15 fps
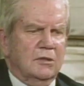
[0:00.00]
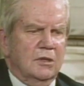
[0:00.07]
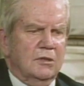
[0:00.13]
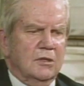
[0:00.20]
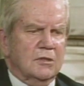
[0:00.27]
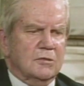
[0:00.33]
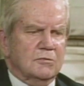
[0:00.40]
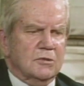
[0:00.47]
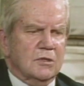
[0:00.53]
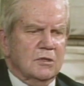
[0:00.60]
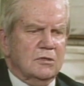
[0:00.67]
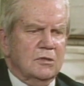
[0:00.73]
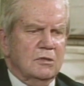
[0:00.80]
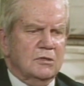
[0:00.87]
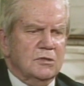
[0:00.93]
that this was the
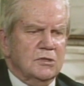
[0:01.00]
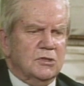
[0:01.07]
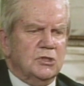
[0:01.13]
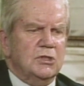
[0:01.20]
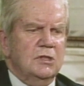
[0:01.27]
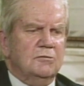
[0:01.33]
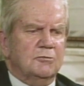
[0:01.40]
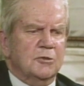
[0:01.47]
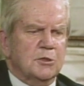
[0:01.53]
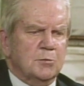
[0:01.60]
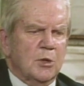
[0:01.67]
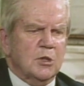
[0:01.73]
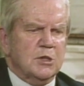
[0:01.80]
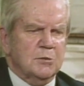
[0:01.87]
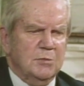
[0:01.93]
church's chief
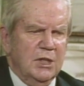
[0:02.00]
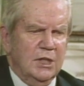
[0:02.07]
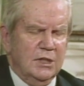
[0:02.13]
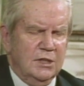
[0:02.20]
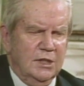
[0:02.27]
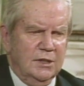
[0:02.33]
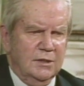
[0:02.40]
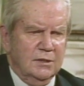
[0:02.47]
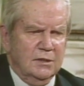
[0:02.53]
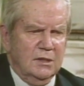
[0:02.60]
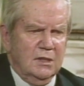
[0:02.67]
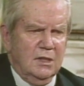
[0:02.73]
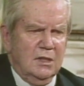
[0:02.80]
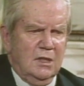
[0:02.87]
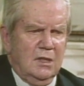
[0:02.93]
responsibility.
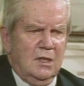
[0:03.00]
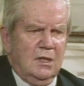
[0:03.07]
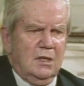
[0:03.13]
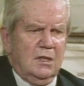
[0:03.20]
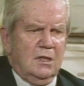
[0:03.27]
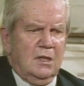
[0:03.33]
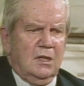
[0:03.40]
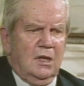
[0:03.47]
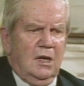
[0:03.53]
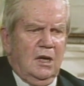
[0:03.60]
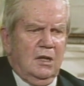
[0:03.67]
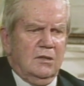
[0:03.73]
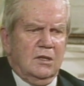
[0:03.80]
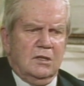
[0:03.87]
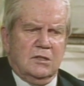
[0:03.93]

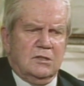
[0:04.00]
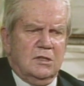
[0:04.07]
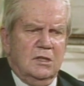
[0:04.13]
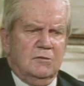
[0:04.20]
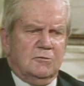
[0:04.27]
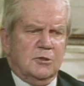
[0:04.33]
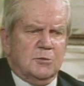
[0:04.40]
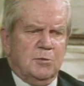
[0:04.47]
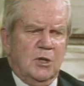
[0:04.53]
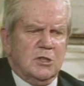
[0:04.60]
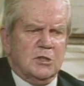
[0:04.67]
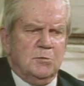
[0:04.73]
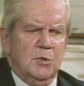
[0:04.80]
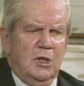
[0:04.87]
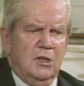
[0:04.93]
that its chief
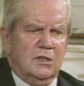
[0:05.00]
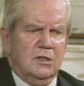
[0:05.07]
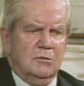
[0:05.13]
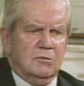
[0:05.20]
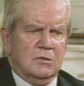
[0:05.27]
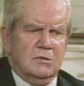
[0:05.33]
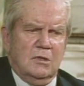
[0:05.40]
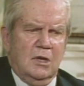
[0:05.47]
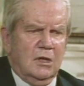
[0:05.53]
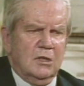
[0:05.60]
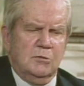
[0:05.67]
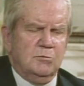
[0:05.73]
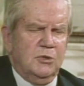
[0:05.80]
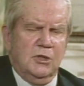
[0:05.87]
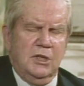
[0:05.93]
responsibility was not
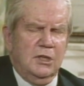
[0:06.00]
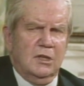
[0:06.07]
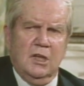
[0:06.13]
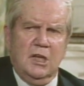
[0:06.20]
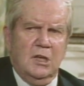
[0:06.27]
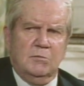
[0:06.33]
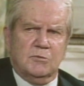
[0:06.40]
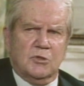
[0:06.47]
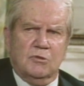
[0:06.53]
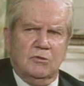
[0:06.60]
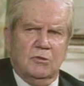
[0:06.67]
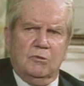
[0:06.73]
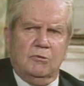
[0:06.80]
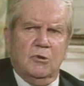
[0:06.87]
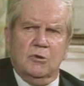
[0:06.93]
in putting names on
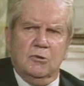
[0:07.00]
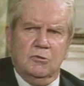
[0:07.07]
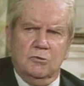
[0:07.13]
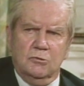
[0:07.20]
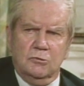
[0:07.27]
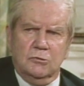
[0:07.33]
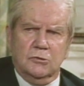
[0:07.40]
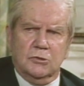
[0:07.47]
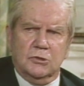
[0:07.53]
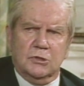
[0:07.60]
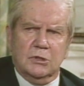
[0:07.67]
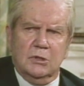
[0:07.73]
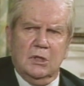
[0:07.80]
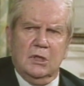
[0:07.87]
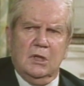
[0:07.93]
the
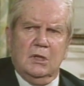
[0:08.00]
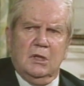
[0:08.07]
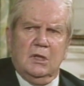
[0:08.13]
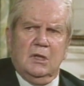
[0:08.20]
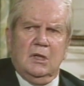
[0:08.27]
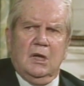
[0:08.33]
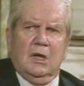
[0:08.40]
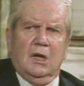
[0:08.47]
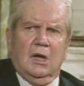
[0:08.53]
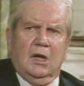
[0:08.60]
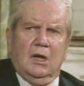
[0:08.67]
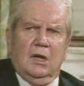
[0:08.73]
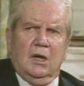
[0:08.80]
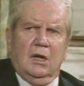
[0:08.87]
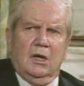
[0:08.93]
rolls,
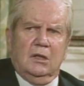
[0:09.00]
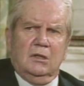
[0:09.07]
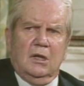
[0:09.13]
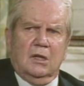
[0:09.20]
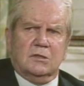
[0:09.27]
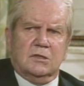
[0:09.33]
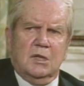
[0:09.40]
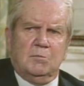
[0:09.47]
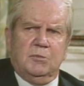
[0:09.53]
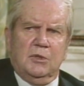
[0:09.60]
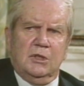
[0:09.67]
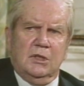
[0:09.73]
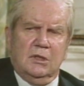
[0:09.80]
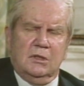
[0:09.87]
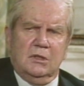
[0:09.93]
uh, not
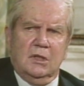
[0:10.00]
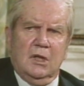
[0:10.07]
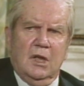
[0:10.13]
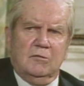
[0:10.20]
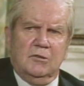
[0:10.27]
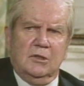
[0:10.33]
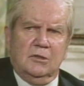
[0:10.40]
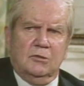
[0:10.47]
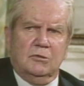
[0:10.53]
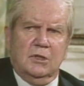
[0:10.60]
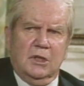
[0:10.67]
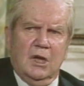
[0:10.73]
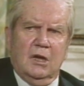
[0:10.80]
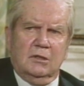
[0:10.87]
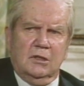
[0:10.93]
simply in having
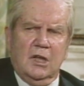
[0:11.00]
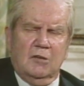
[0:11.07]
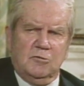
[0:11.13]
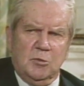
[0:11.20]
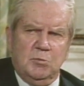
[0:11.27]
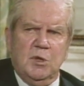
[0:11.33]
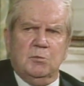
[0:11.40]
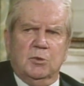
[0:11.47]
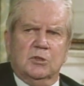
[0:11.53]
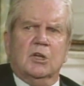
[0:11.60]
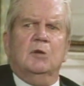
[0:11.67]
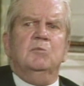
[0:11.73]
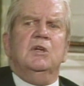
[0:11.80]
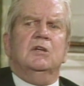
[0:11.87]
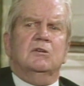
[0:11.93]
going out and having people
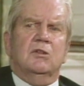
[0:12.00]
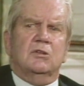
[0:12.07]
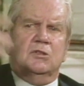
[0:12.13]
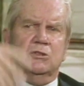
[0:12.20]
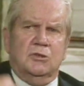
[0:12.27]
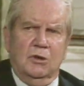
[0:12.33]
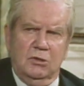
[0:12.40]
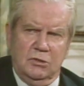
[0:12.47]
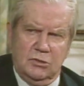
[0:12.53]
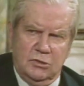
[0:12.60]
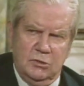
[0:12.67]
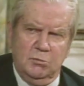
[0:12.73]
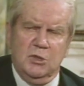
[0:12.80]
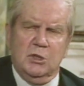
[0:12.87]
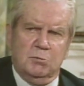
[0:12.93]
come into the church
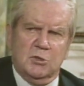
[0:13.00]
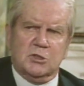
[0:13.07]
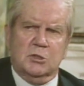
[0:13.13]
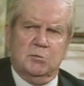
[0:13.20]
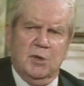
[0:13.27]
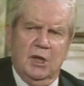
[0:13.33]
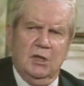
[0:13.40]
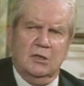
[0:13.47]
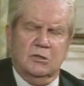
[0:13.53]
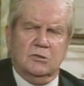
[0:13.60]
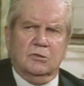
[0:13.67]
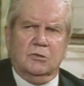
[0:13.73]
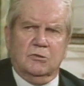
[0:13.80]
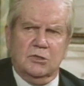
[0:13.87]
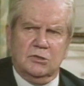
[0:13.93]
to be Episcopalians
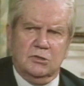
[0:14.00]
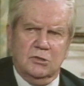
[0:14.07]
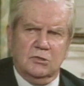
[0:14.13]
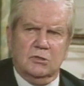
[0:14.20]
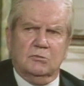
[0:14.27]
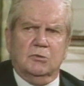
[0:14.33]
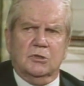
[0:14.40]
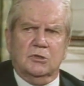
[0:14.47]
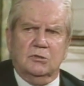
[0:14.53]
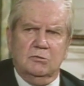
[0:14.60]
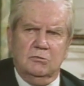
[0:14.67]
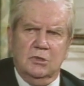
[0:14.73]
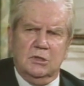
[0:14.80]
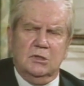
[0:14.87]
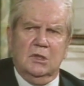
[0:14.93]
or Christians or what you
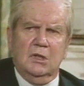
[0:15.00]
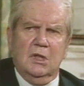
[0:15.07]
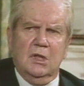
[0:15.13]
would,